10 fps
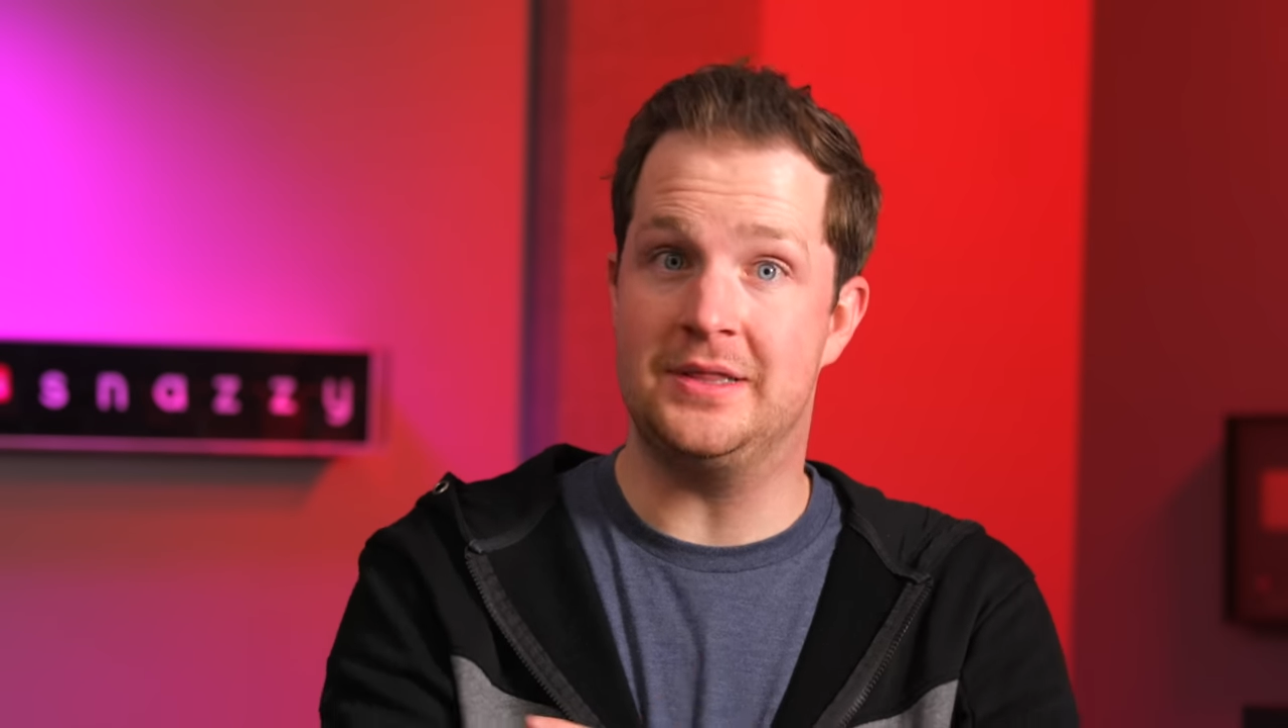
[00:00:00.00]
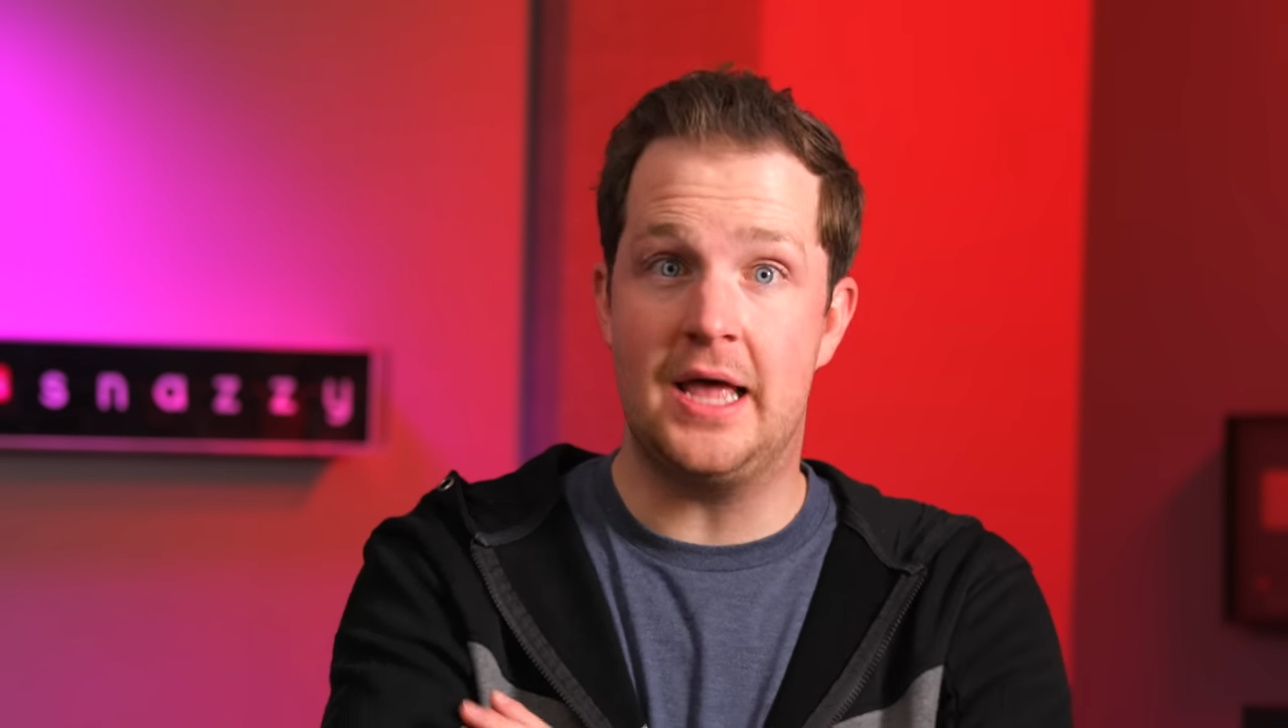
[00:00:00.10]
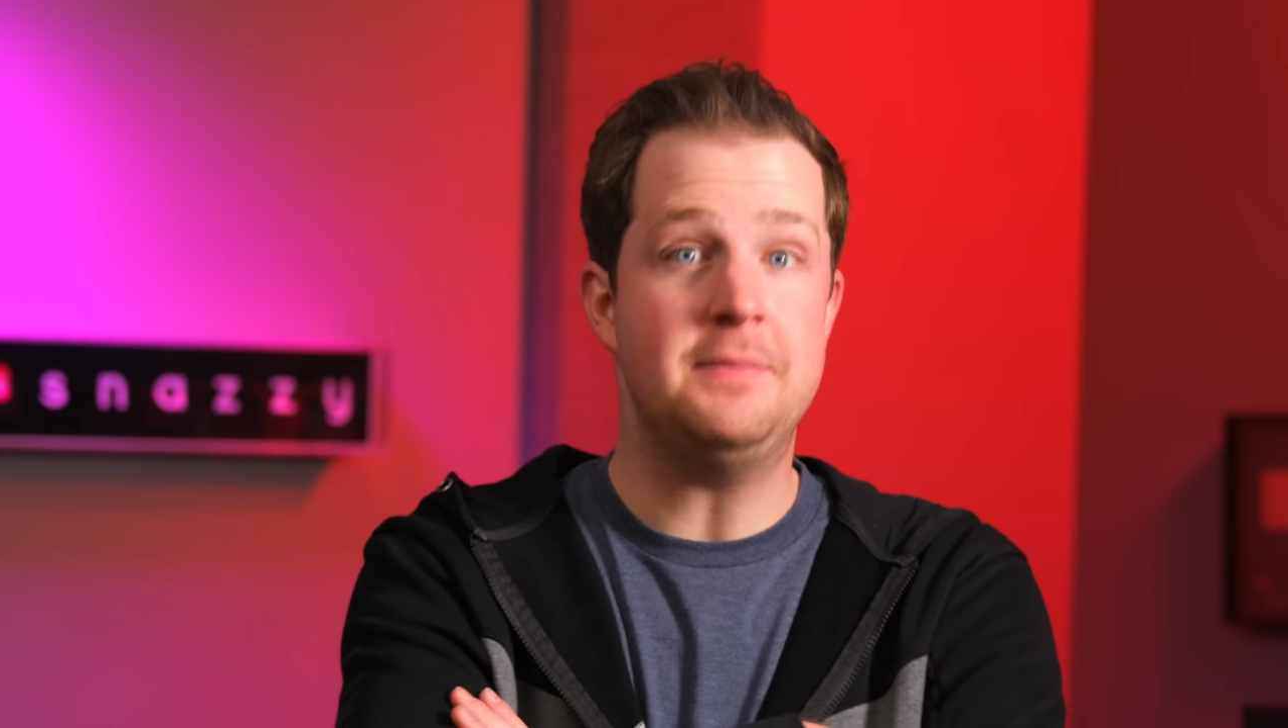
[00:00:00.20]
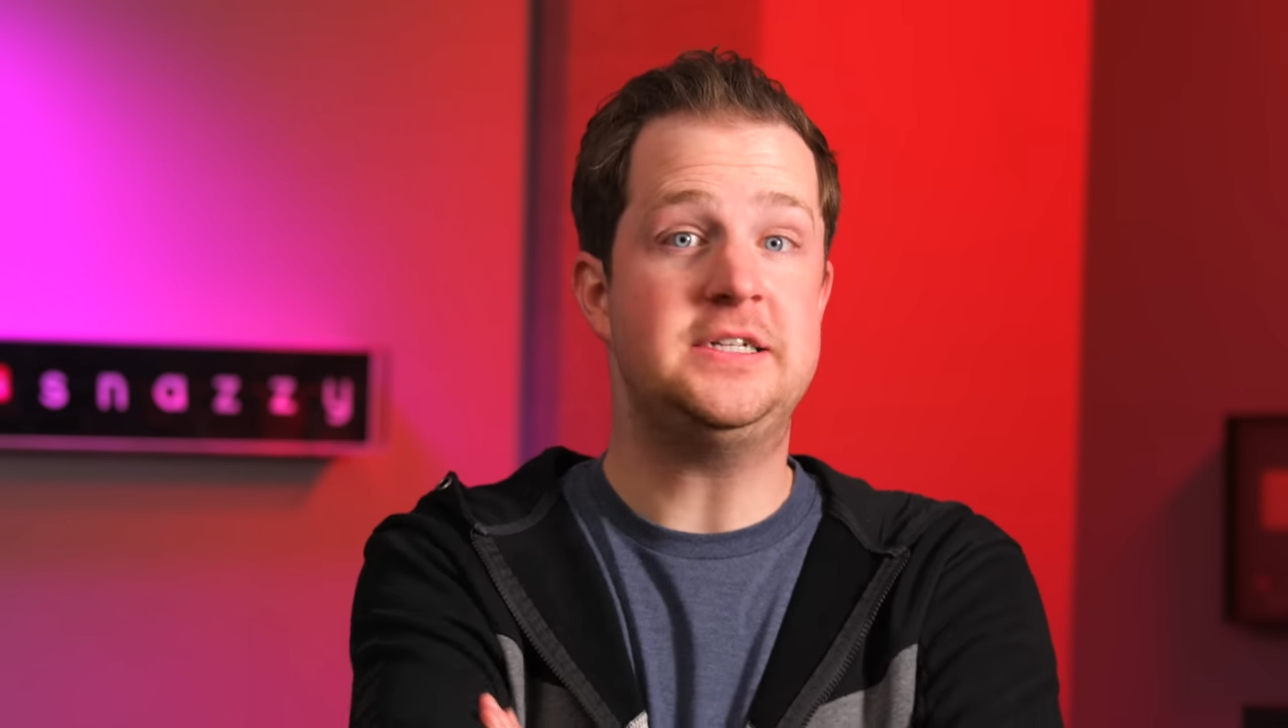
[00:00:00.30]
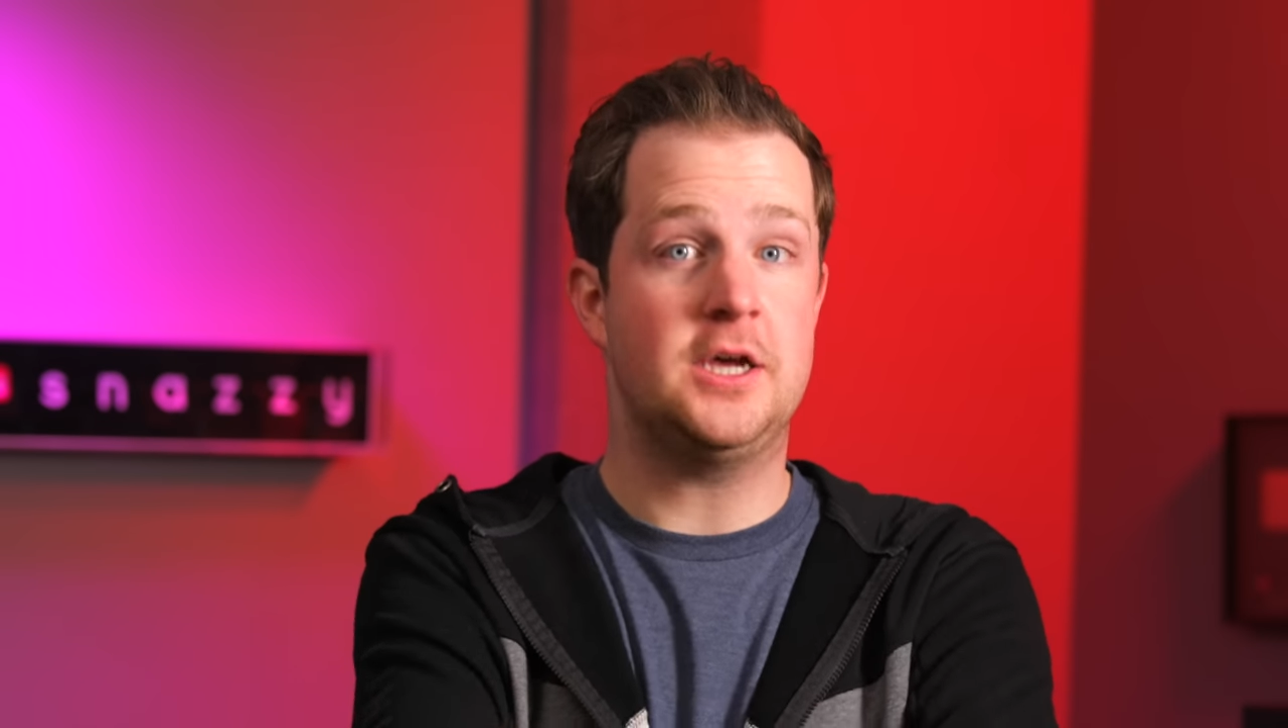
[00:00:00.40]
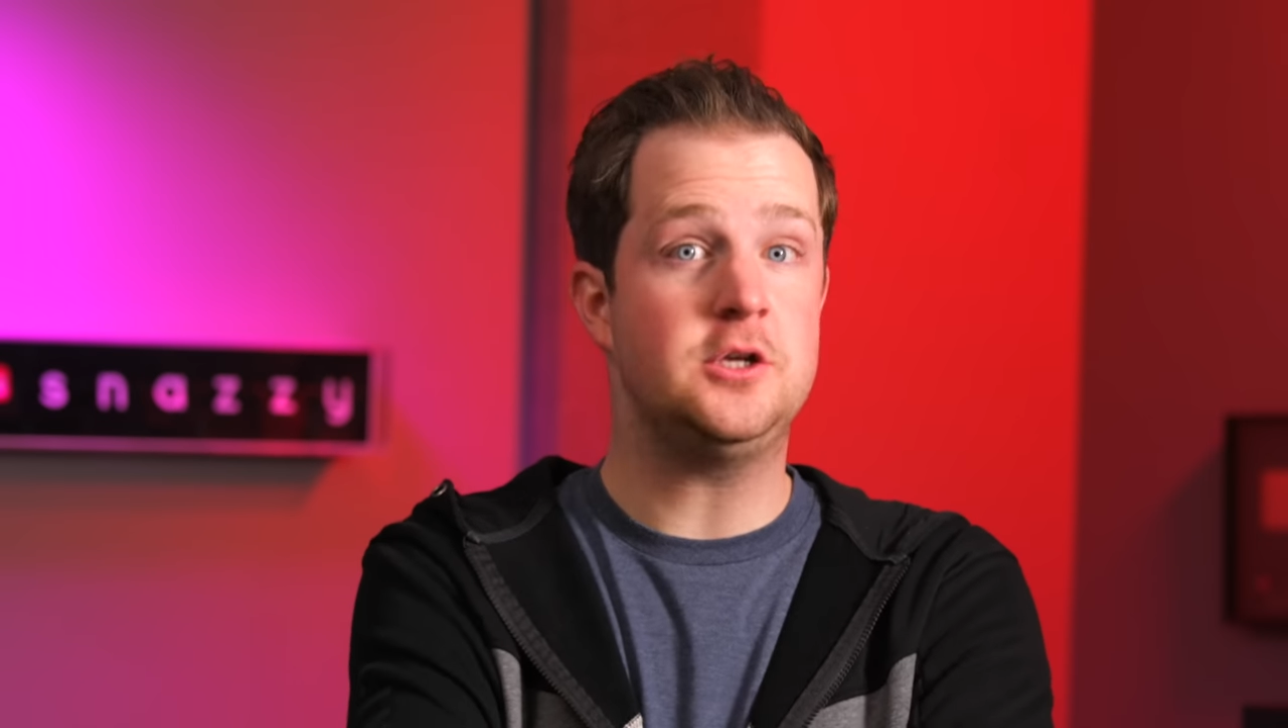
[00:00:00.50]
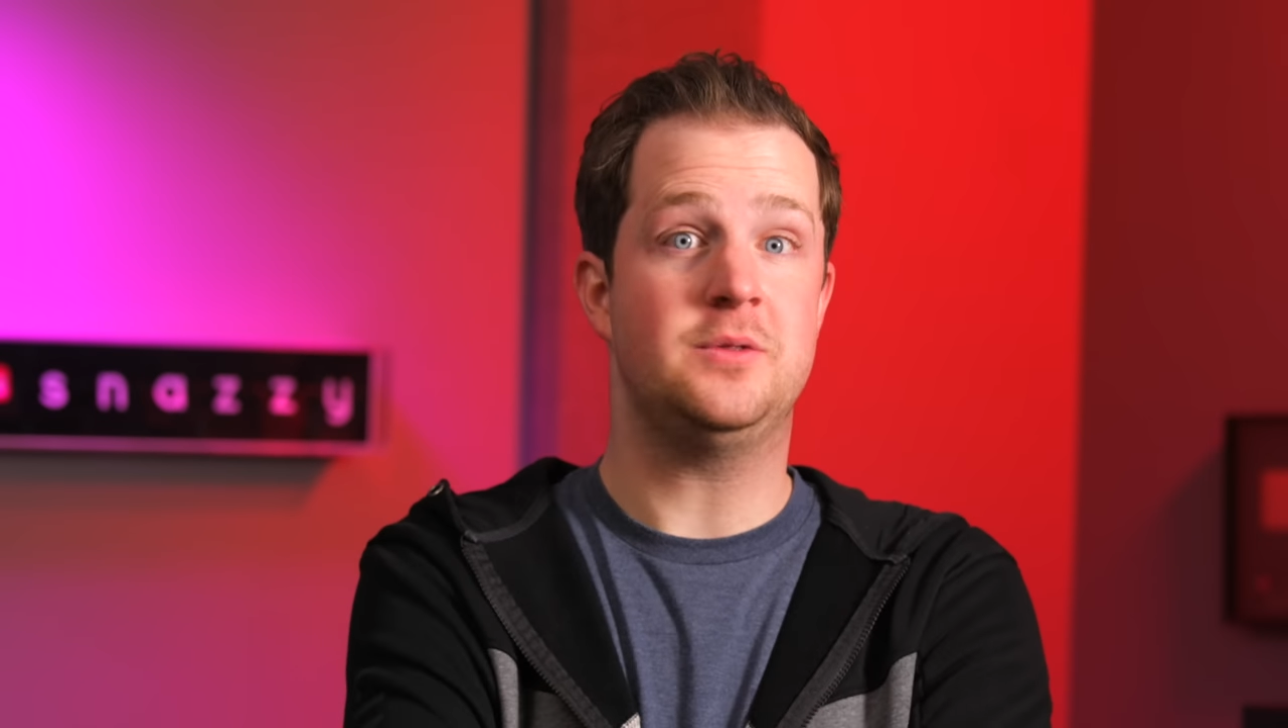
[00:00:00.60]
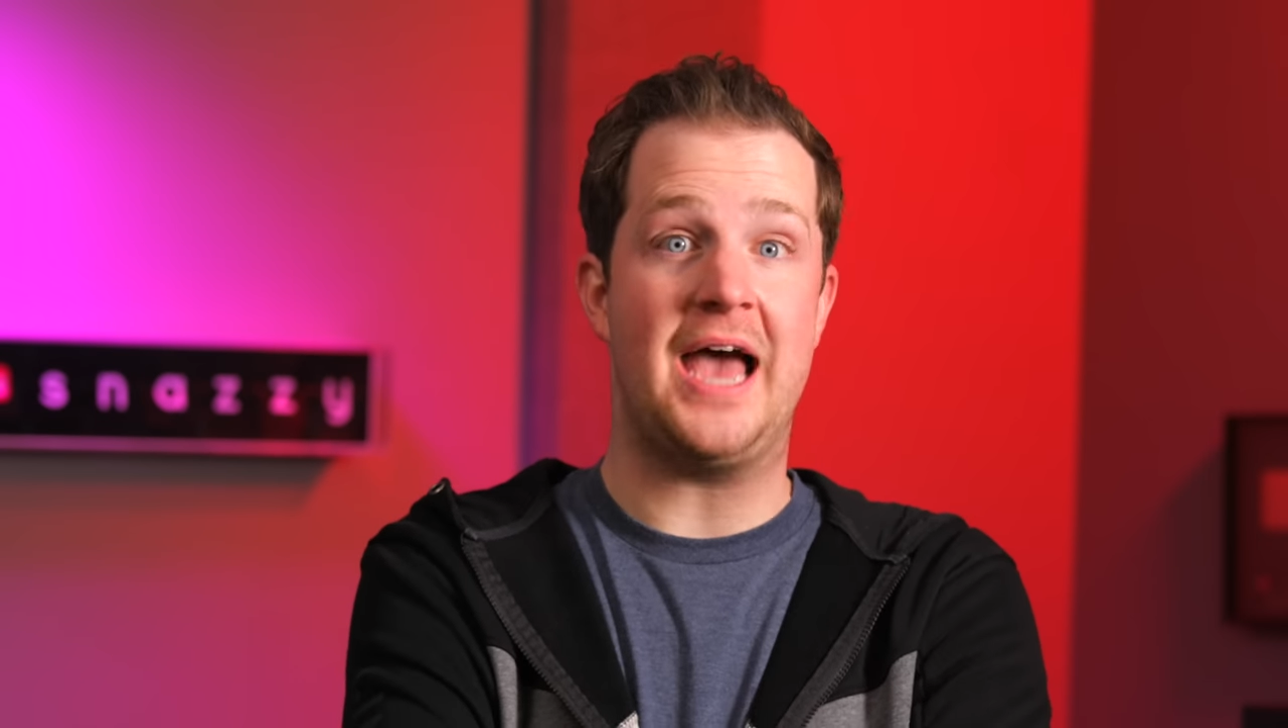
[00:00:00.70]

And let me tell you,